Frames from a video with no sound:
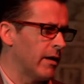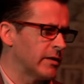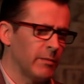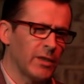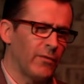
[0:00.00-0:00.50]

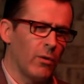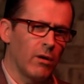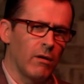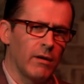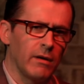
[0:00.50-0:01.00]
Some of the
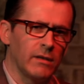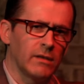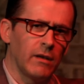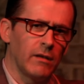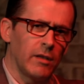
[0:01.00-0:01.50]
folklore is
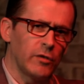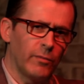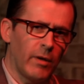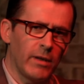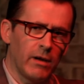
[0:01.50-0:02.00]
that
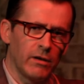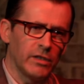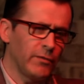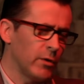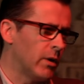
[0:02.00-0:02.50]
you've probably heard
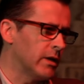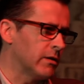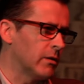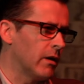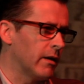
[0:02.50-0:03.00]
is if you want
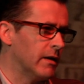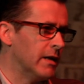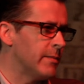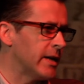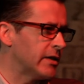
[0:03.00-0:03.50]
to
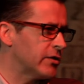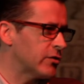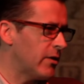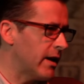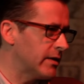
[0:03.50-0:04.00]
eliminate
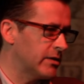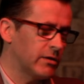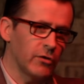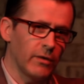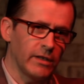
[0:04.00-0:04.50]

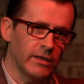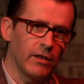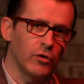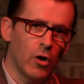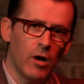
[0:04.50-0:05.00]
stress during, say,
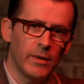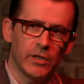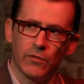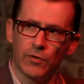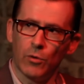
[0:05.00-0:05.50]
a job
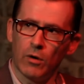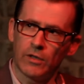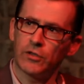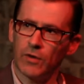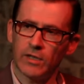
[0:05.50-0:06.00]
interview or
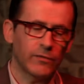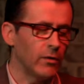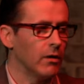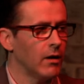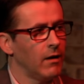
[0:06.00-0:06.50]
a
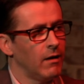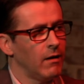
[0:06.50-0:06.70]
stressful